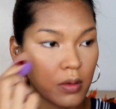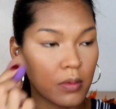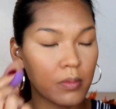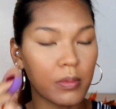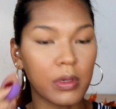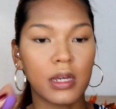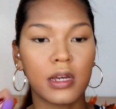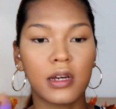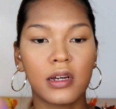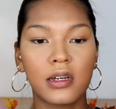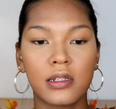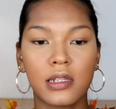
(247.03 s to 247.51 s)

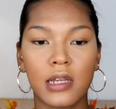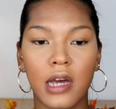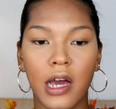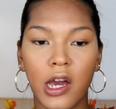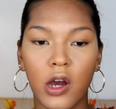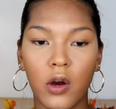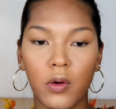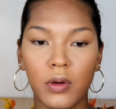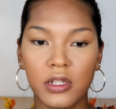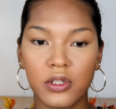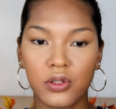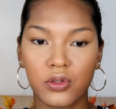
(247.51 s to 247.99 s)
because I
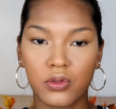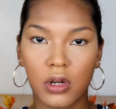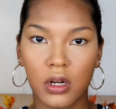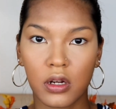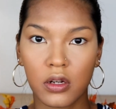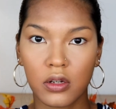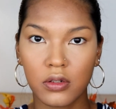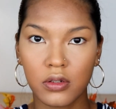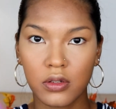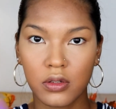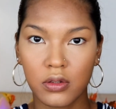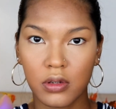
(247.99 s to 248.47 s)
always
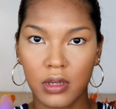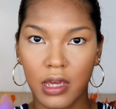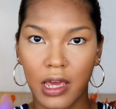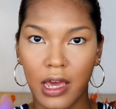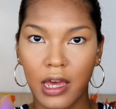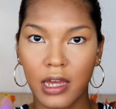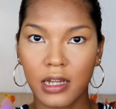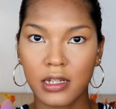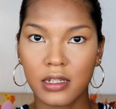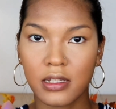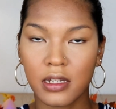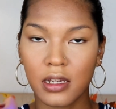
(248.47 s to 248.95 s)
struggle to
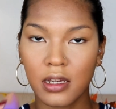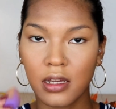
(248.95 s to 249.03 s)
get